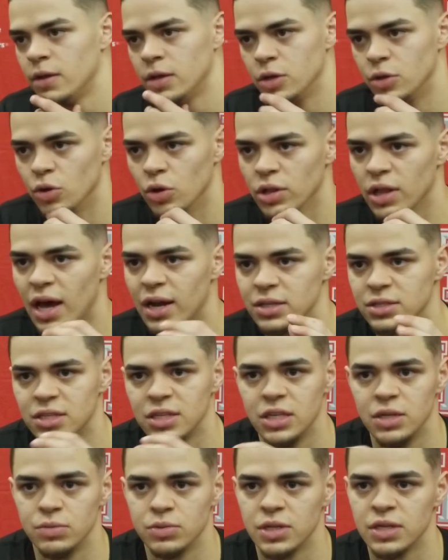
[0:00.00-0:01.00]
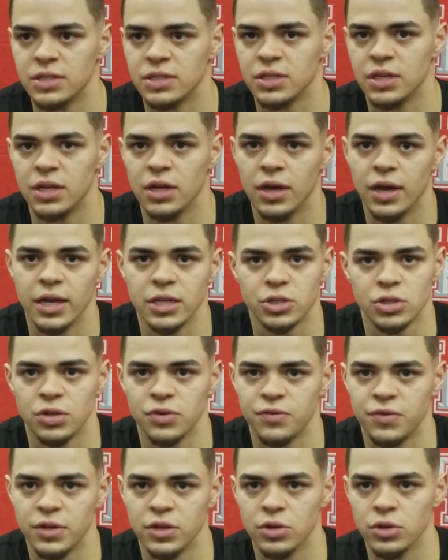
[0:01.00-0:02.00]
you know, a lot of teams they send an extra
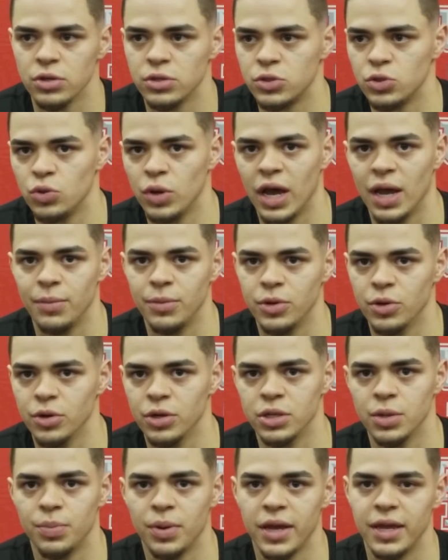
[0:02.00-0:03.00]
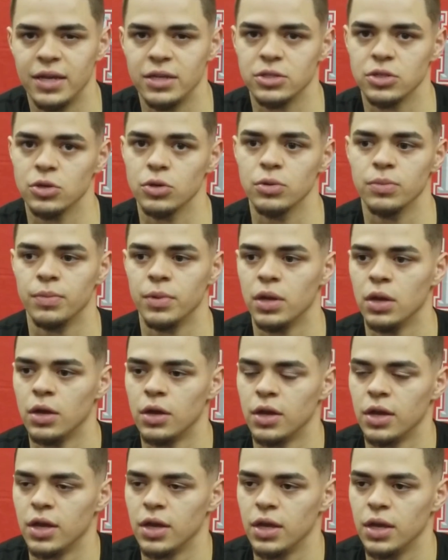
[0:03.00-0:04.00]
defender or two at me or in the paint, so
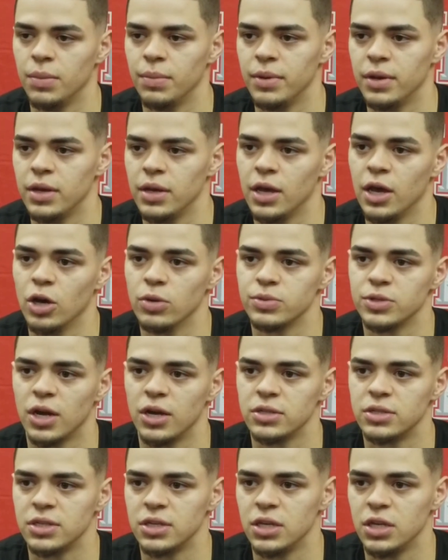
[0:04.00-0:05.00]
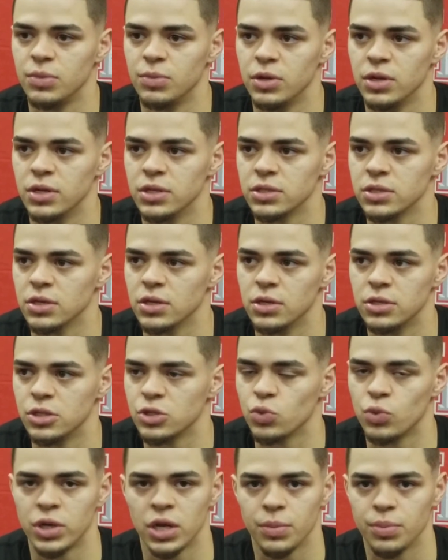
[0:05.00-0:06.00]
it, it helps our team. And it's uh, just
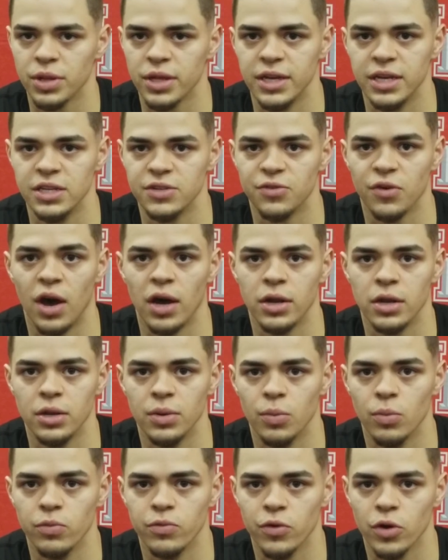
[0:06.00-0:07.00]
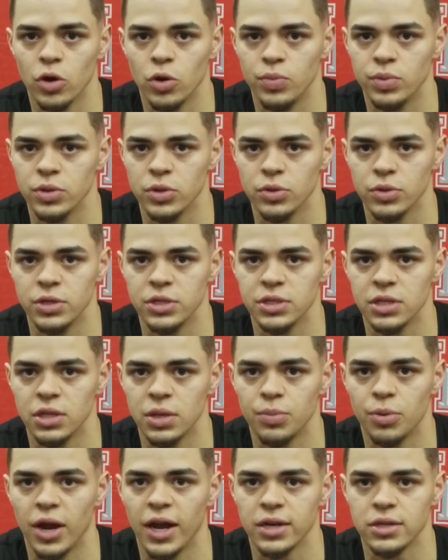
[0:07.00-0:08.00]
winning plays, finding them for open threes that they
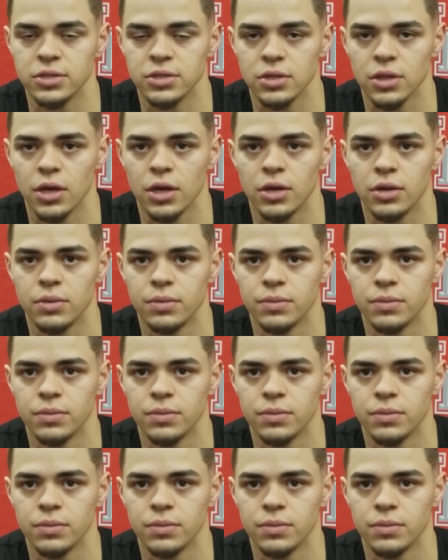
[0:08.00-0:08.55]
practice a lot.